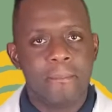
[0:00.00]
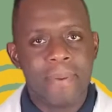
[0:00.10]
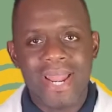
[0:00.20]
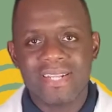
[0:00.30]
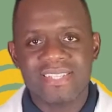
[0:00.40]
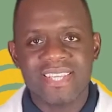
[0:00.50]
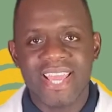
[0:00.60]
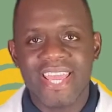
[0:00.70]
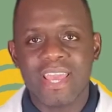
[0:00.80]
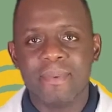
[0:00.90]

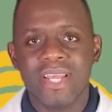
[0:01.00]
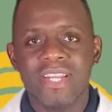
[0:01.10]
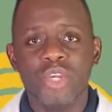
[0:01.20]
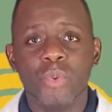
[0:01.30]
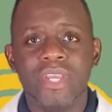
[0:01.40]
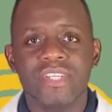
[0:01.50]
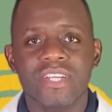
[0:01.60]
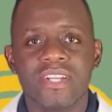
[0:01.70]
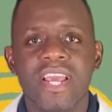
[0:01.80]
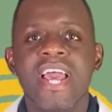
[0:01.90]
Balancing a chemical
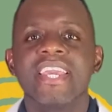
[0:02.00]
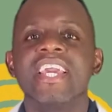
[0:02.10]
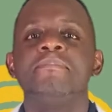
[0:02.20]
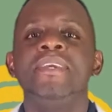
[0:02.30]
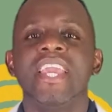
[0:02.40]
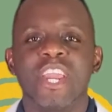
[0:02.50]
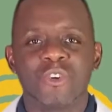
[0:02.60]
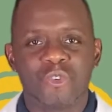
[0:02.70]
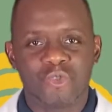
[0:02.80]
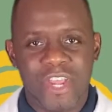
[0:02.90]
equation can be
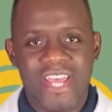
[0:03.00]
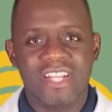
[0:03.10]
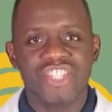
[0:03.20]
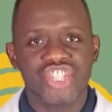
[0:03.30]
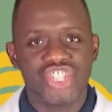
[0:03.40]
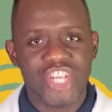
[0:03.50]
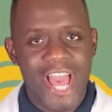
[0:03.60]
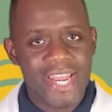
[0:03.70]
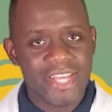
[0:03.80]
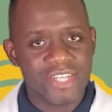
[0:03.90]
a real
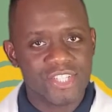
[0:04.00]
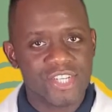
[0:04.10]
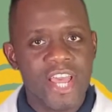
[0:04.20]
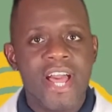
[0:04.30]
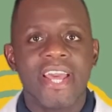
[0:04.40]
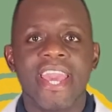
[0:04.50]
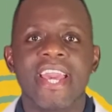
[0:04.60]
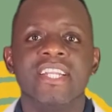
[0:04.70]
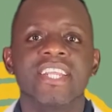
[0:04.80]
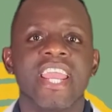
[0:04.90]
challenge.
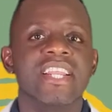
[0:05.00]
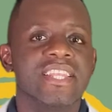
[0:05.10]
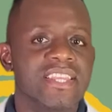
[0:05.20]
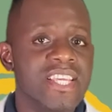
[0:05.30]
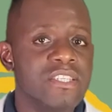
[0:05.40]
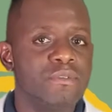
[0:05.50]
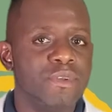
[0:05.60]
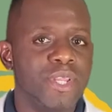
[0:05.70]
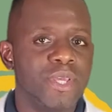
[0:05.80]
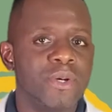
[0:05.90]
And in this
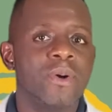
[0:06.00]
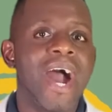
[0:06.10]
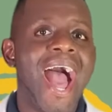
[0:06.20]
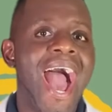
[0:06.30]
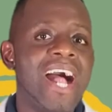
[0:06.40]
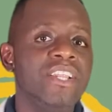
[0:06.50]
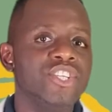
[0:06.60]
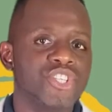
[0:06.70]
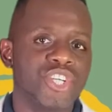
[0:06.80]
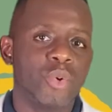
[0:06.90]
video, I'll
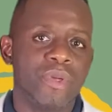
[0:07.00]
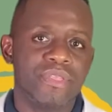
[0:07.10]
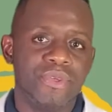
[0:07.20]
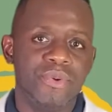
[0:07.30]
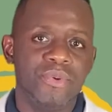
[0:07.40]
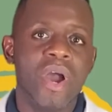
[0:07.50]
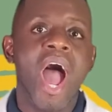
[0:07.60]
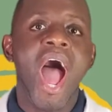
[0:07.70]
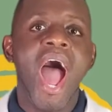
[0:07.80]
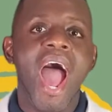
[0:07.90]
share with you
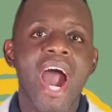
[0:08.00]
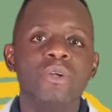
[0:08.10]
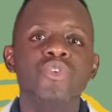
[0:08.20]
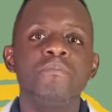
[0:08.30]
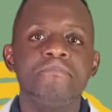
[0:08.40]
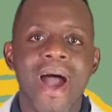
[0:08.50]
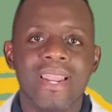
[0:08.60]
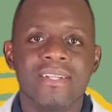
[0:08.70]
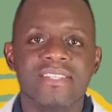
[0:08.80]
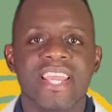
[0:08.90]
how to
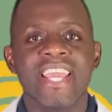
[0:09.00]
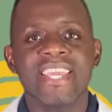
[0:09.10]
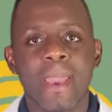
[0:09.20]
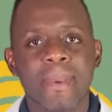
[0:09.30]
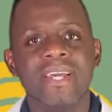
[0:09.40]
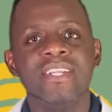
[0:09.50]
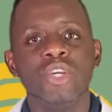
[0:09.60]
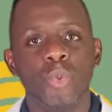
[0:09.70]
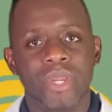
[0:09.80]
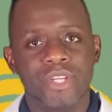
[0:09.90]
balance a chemical
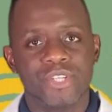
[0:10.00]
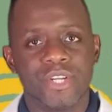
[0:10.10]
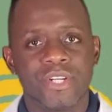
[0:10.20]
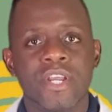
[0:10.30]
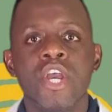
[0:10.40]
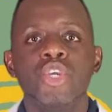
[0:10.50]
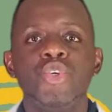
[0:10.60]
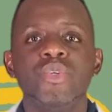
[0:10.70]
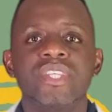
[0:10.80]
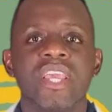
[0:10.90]
equation
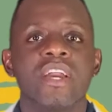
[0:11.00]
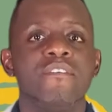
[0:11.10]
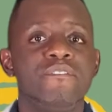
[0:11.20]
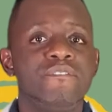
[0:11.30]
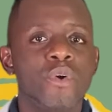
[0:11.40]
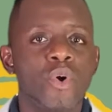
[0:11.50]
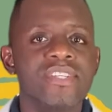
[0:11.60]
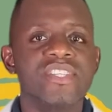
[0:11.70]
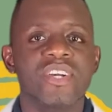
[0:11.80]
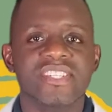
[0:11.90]
using four
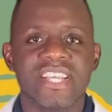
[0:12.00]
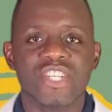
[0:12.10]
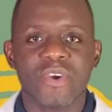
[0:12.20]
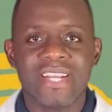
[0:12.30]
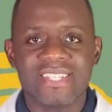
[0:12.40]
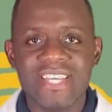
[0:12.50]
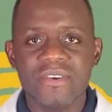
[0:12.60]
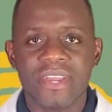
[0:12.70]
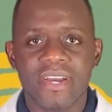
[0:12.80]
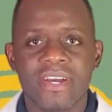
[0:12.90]
success
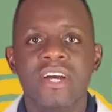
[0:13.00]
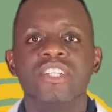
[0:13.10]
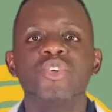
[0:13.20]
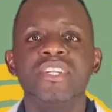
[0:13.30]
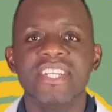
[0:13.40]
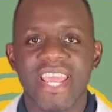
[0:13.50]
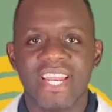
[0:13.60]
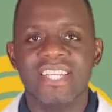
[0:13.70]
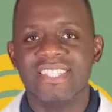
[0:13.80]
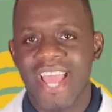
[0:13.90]
criteria to
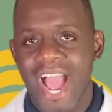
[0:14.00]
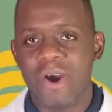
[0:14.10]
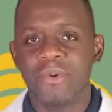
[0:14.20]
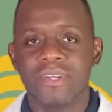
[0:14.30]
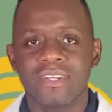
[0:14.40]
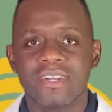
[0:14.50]
nail it down.